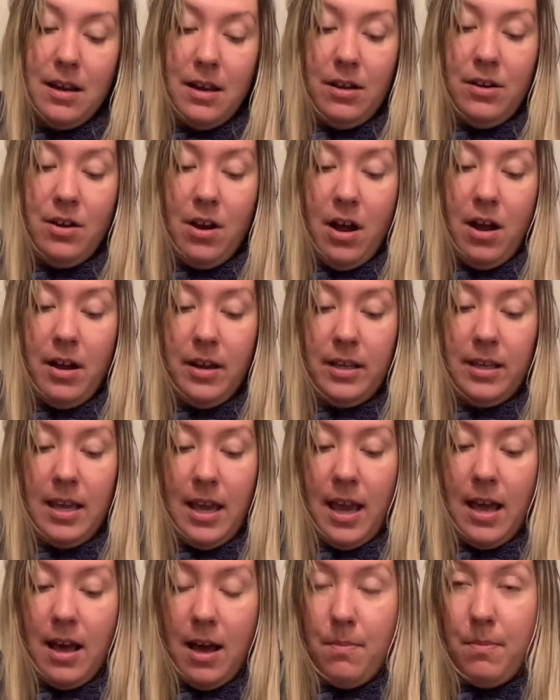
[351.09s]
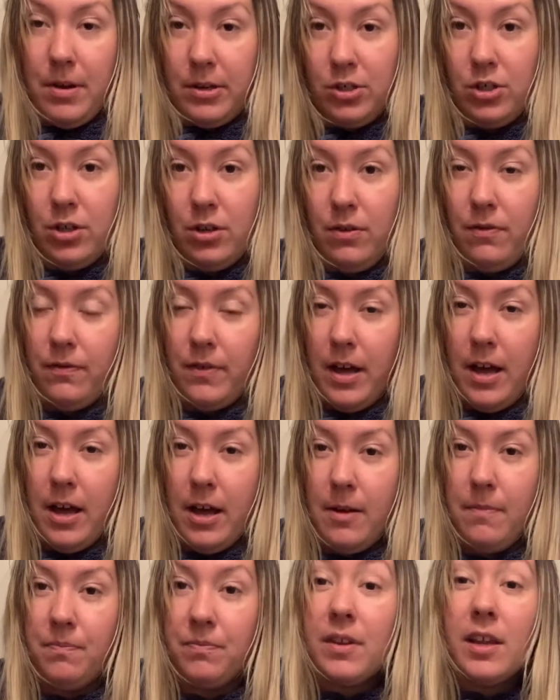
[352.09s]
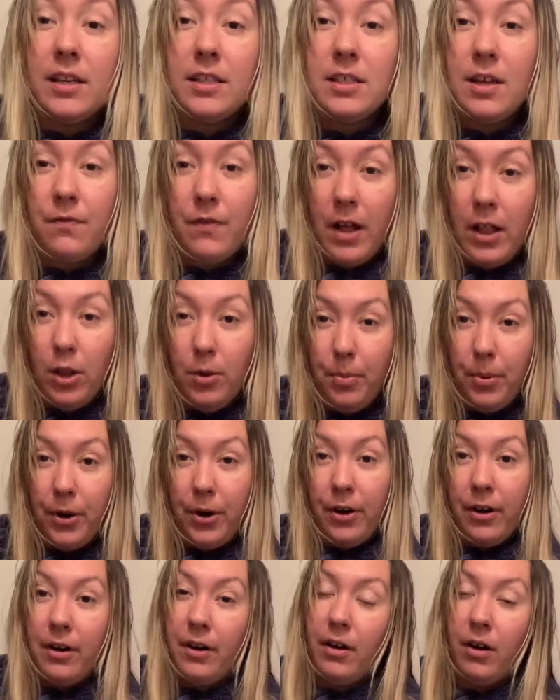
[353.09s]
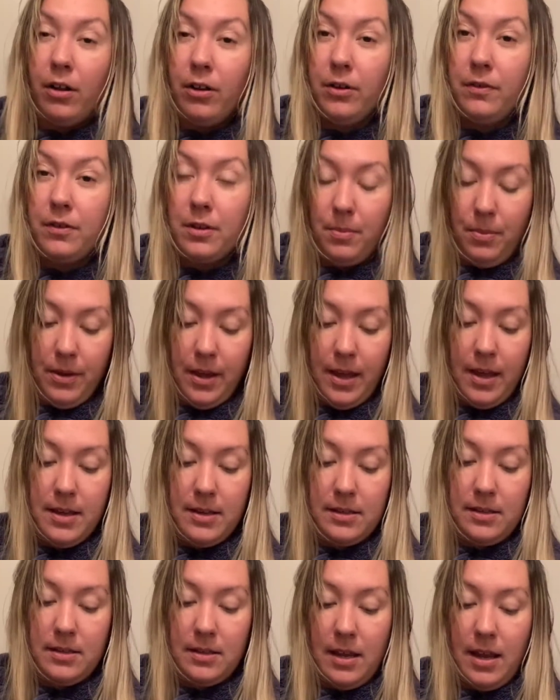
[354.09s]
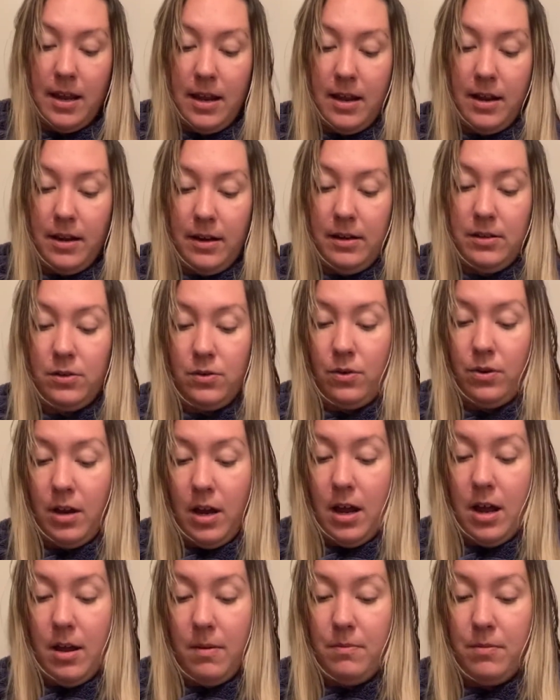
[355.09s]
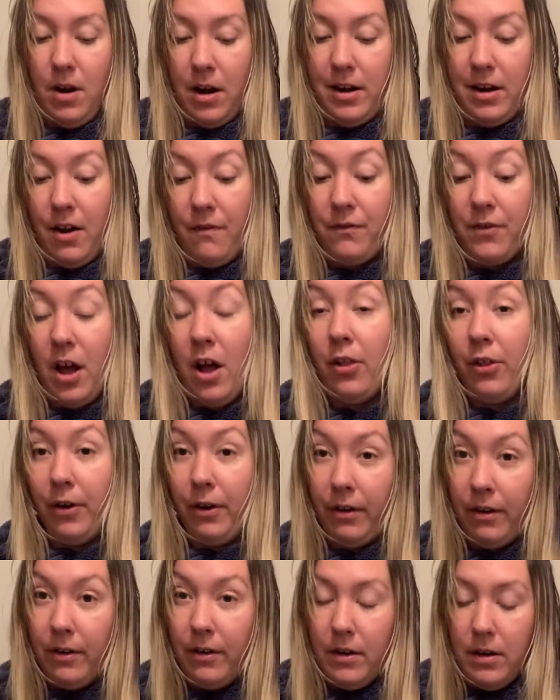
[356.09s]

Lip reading: not get a bunch of developer all over the place and not enough color.